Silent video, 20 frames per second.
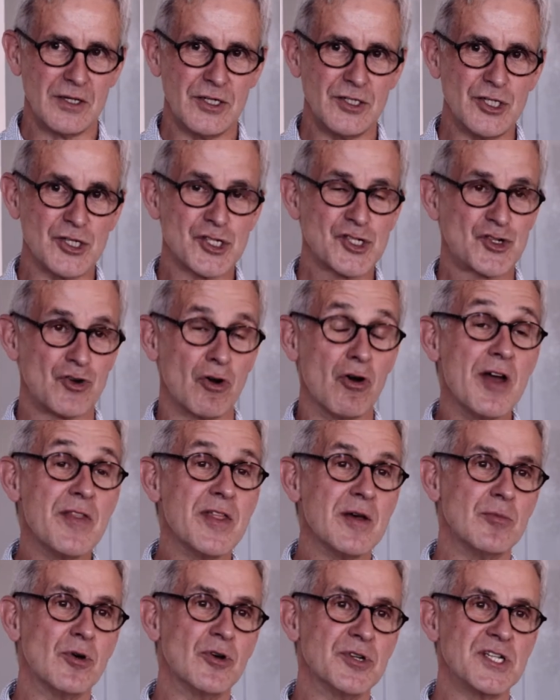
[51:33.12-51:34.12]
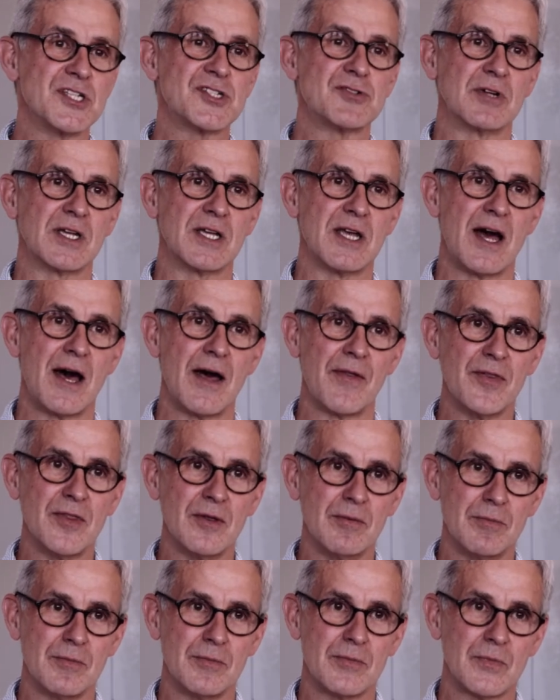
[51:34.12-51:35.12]
destroy them or disregard
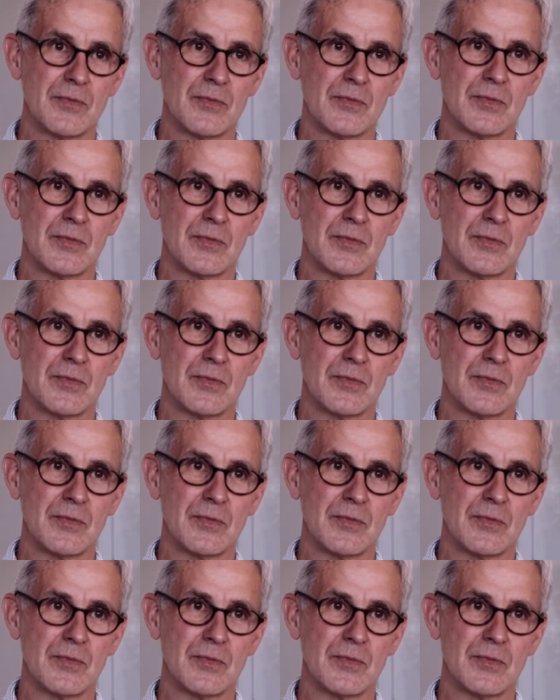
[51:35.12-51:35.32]
them.